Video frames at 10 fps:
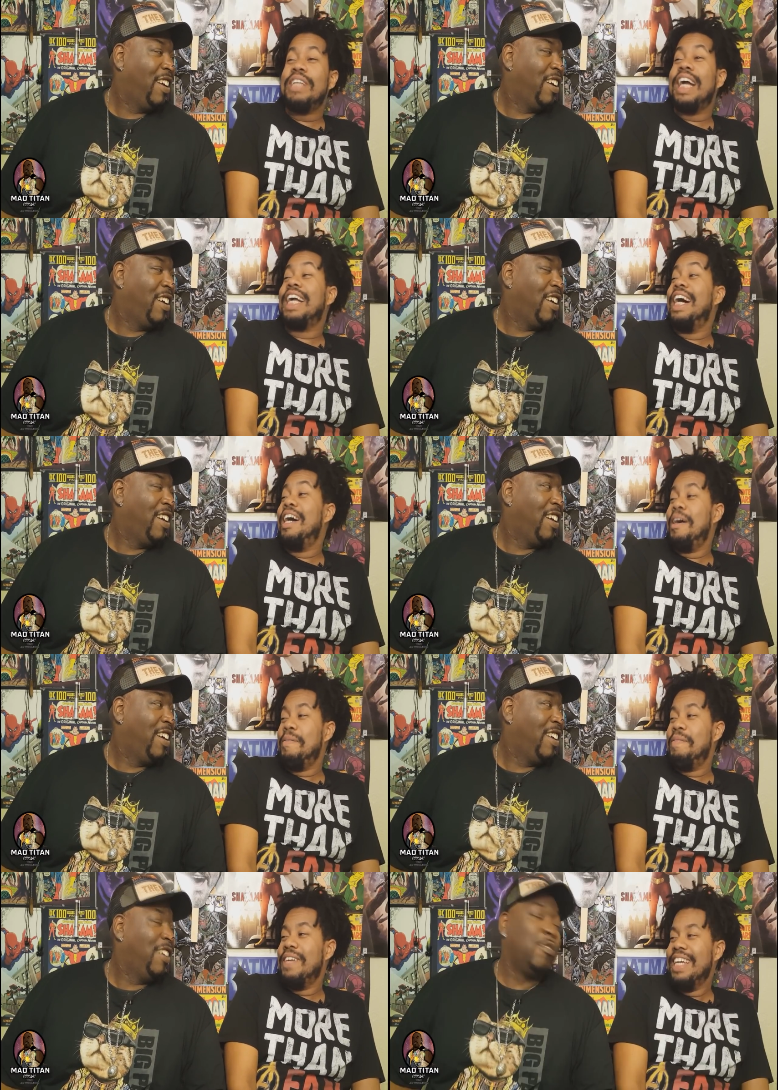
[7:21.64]
Speaker 1: dot
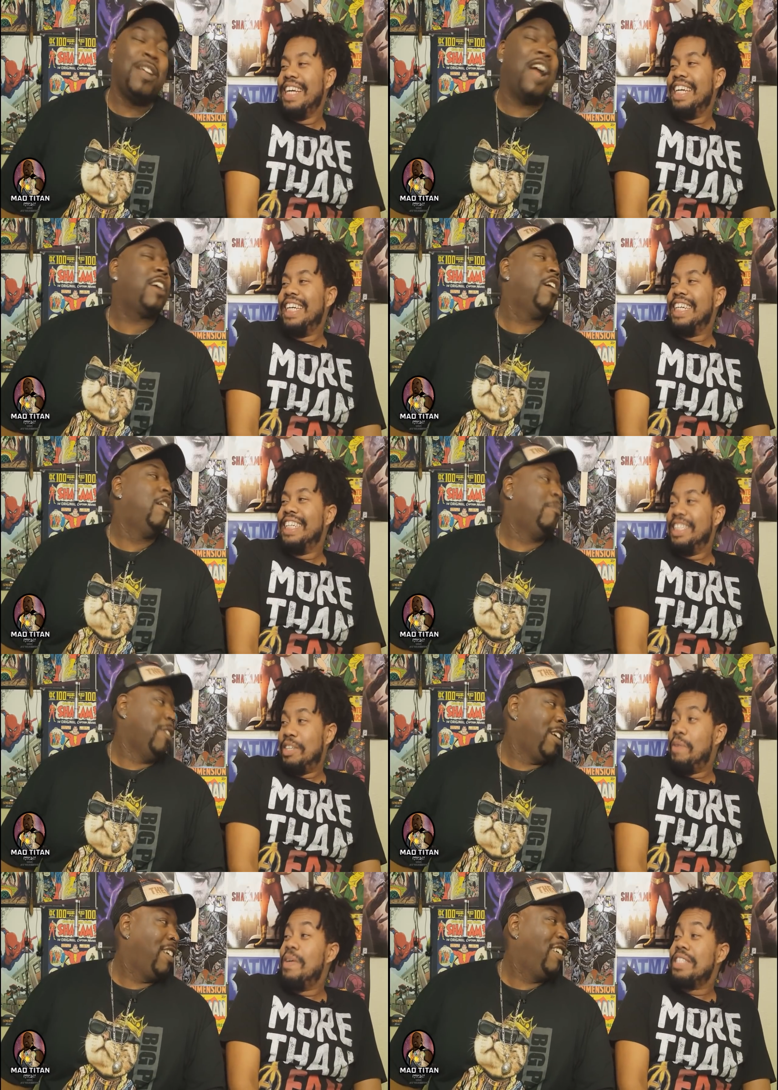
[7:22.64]
com. No, dot
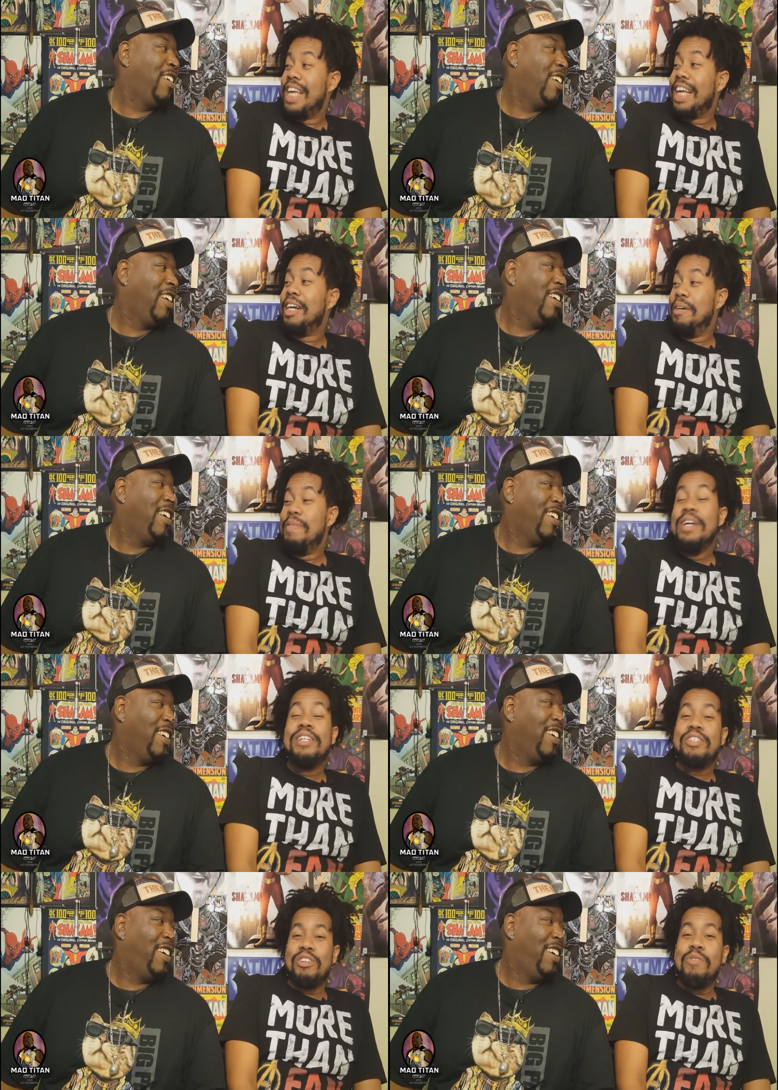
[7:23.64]
com. So nigga. what's dot com?
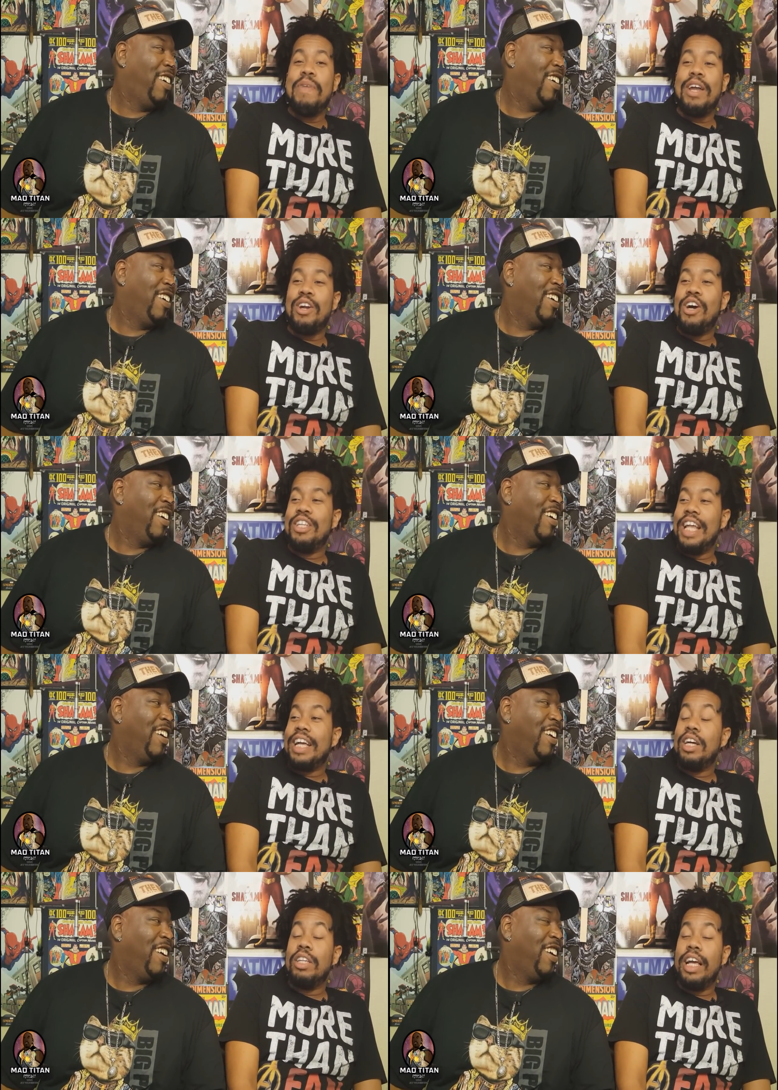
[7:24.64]
So you met her on
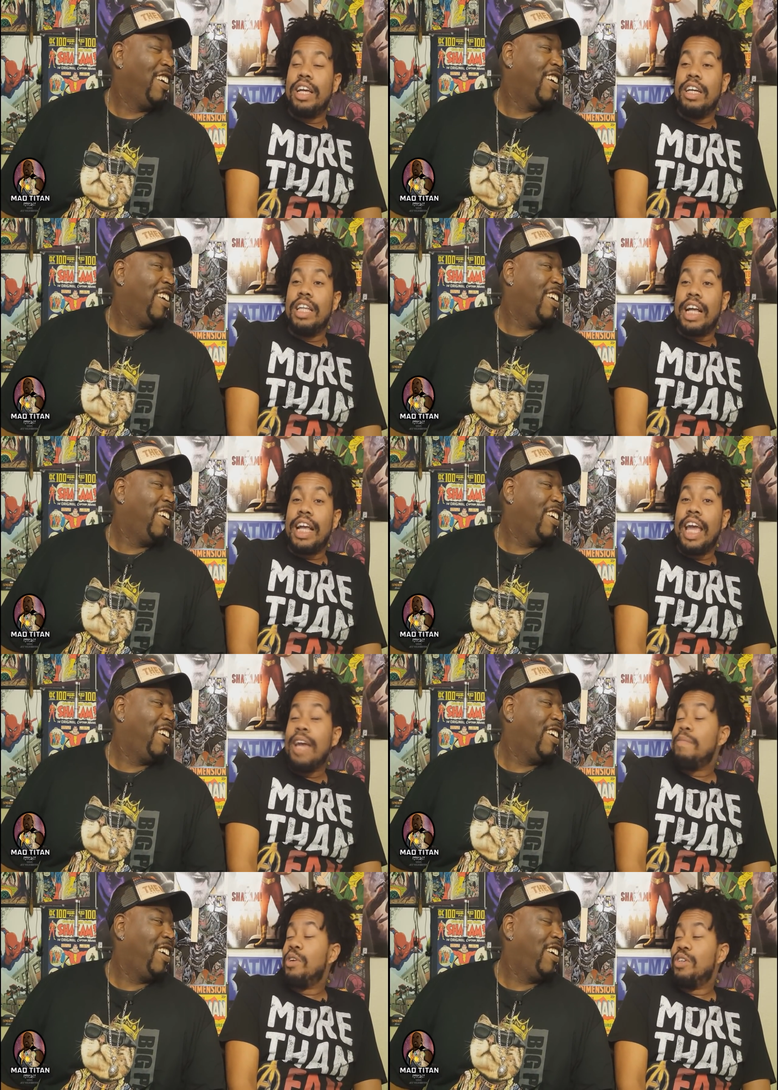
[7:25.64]
like a, like a, like a
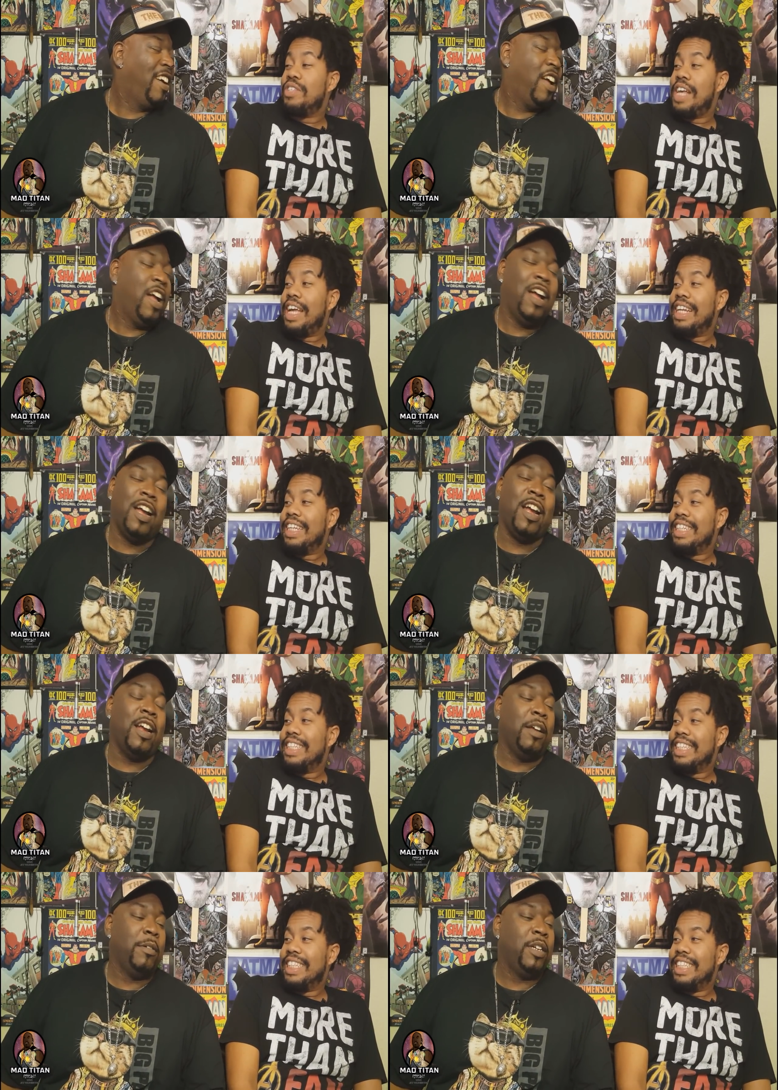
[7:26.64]
cam girl site.
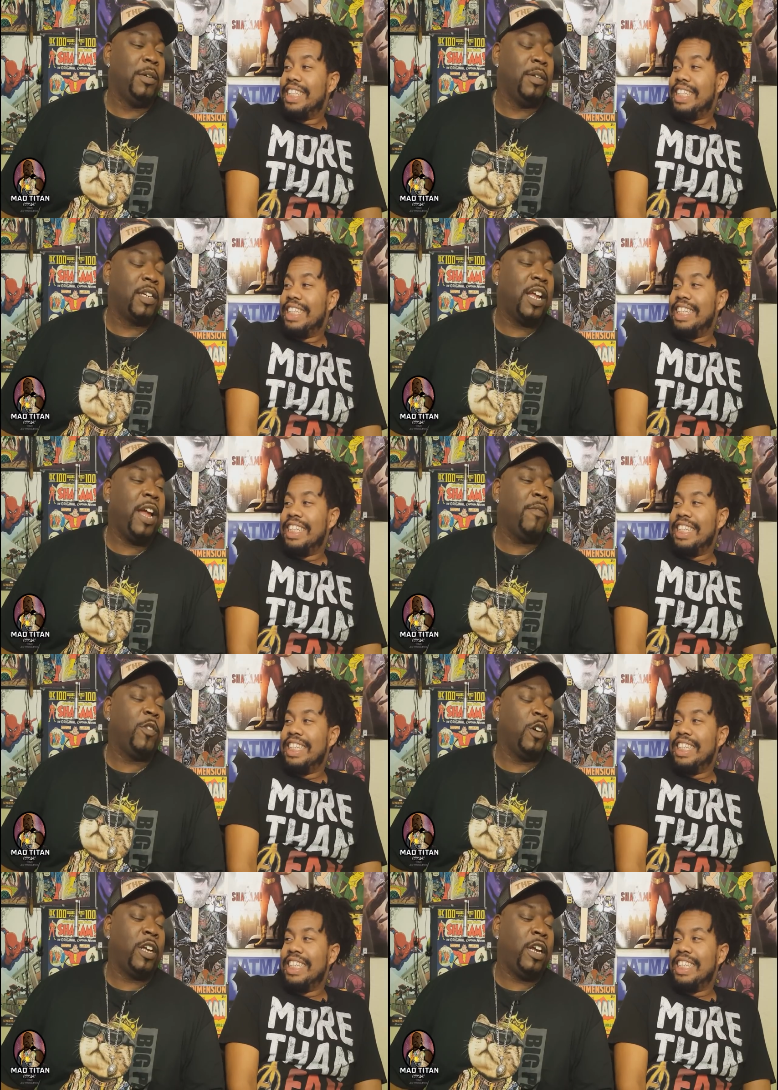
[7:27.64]
Speaker 2: Yeah, it was, it was
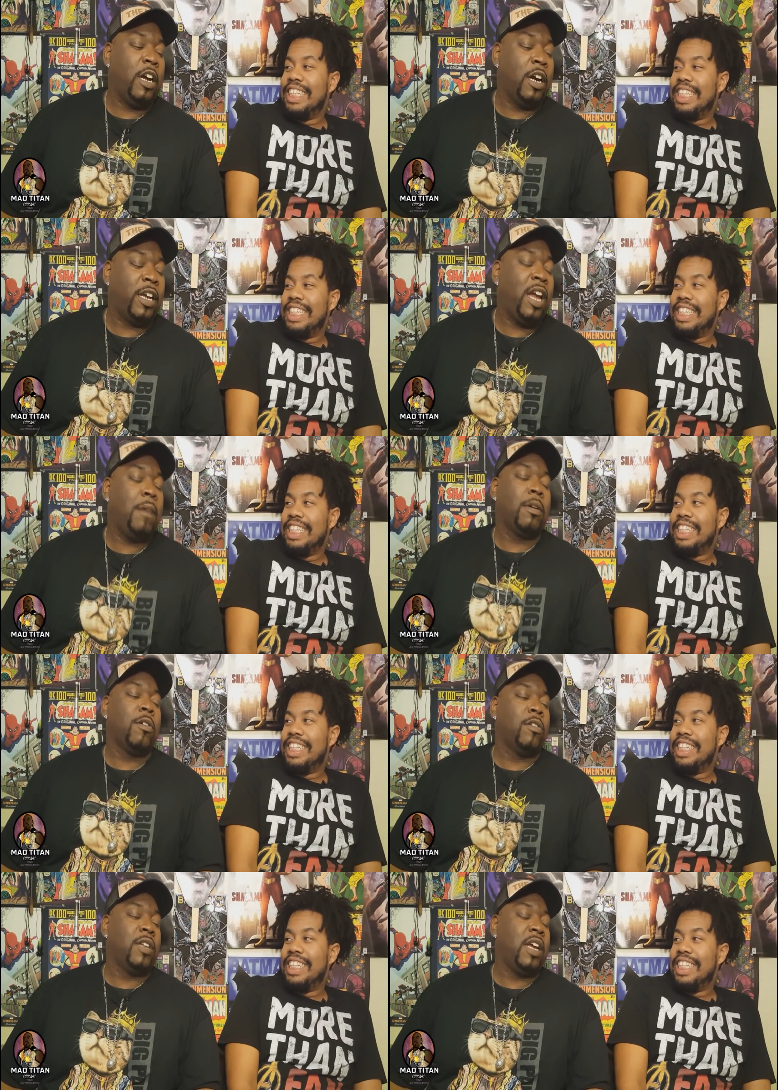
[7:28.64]
cam, uh, cam
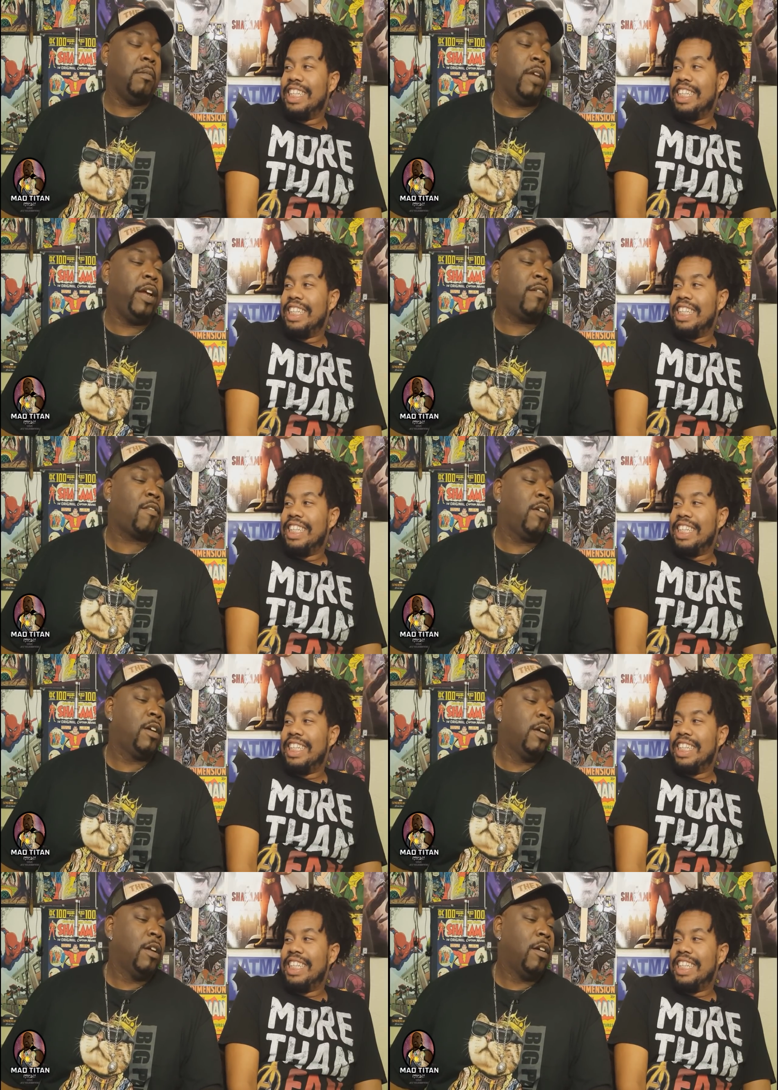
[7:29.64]
girls named
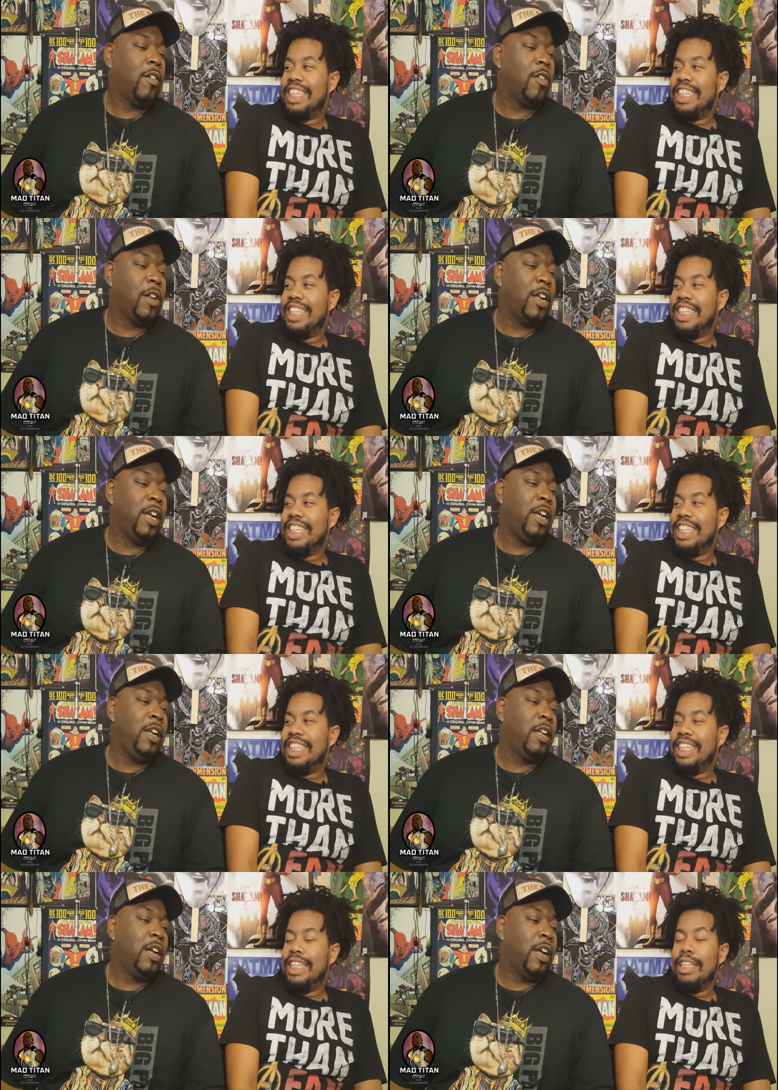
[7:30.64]
Esther,
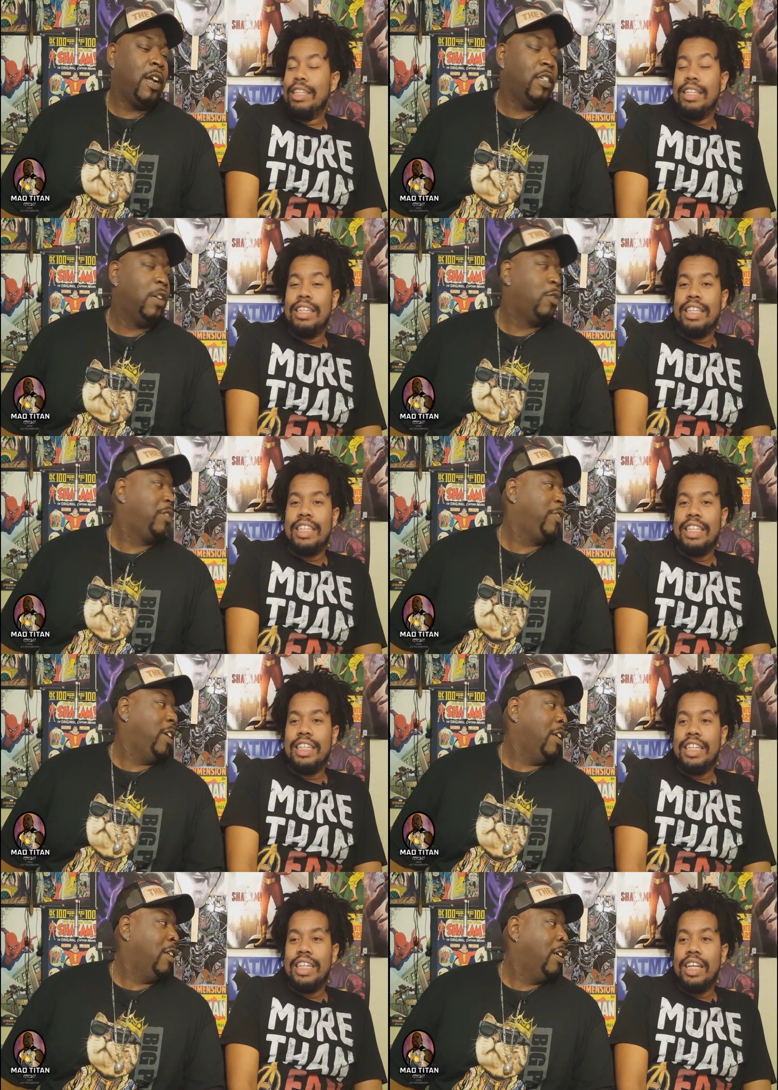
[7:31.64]
Erlene, and
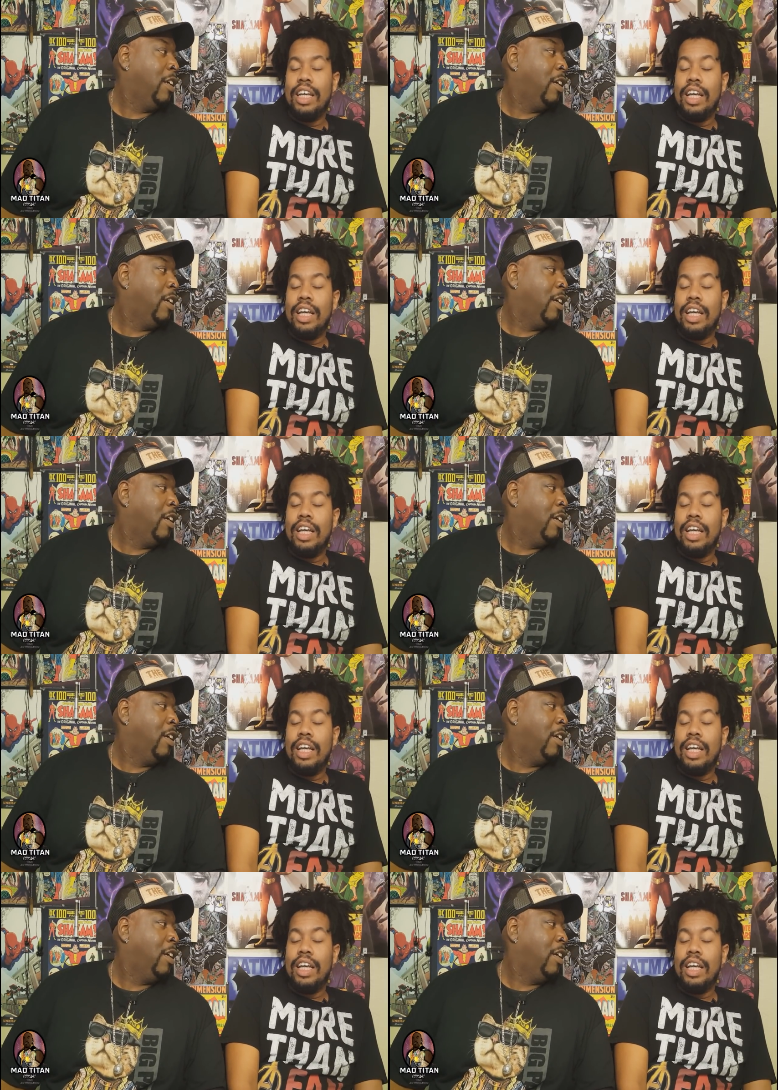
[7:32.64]
Josephine.